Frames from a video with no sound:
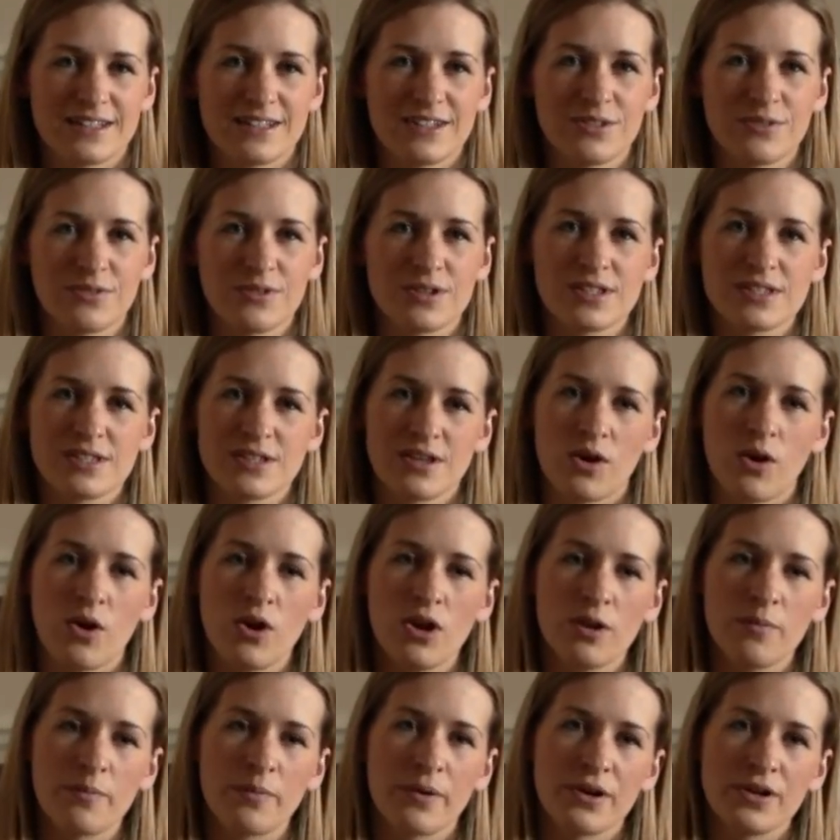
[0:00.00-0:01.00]
it's
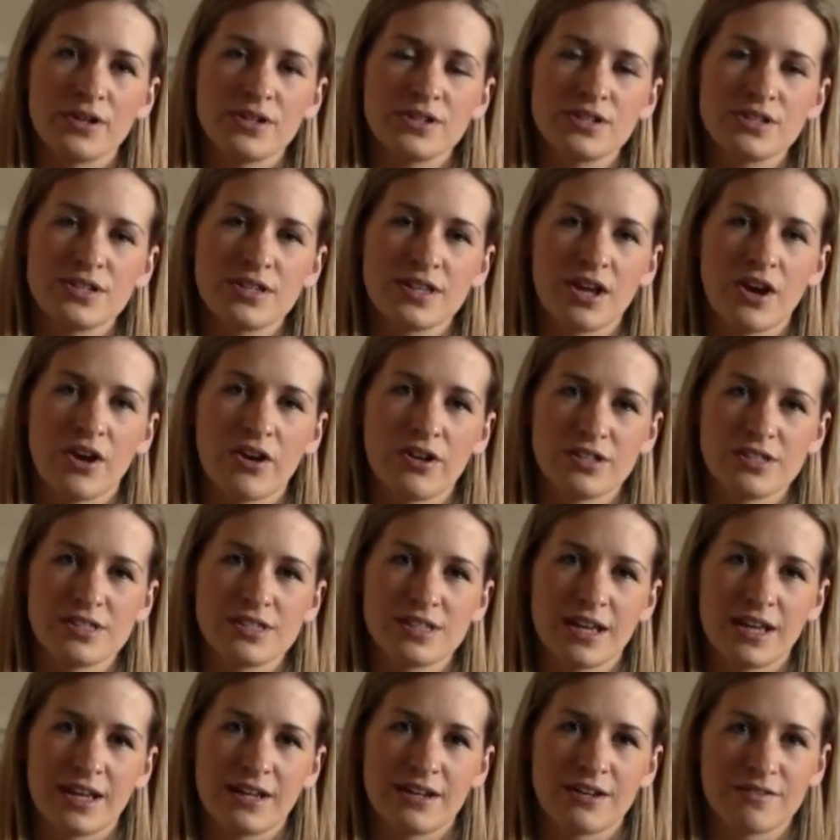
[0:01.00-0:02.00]
all about the
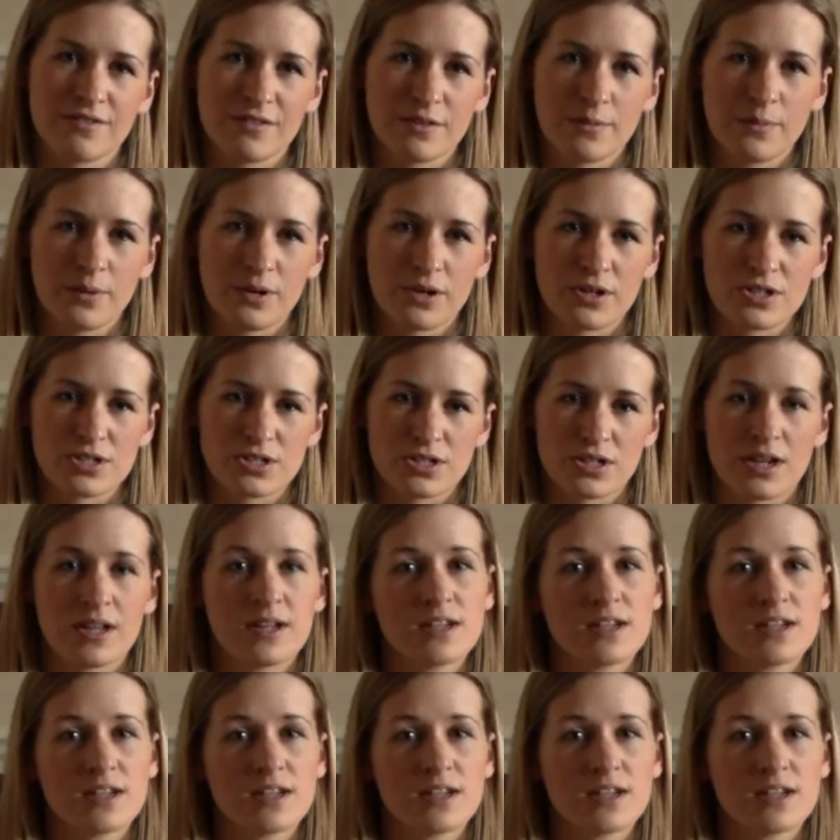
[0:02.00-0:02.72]
outside of the person.